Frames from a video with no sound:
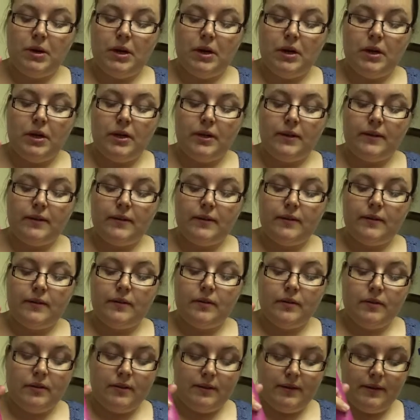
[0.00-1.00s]
parts,
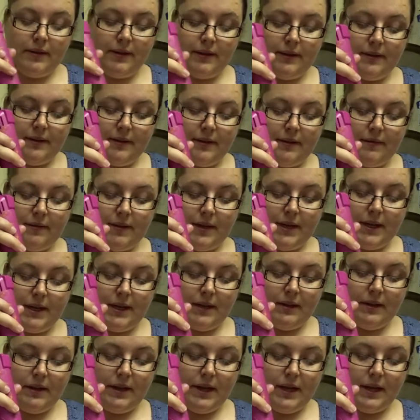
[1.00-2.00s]
just need to give it a
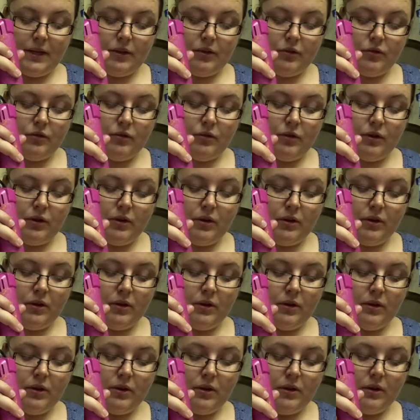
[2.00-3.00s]
little extra
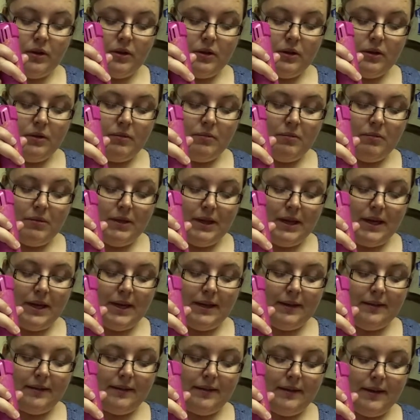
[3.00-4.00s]

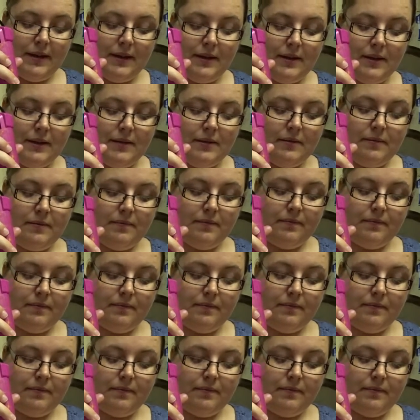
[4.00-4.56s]
blast there.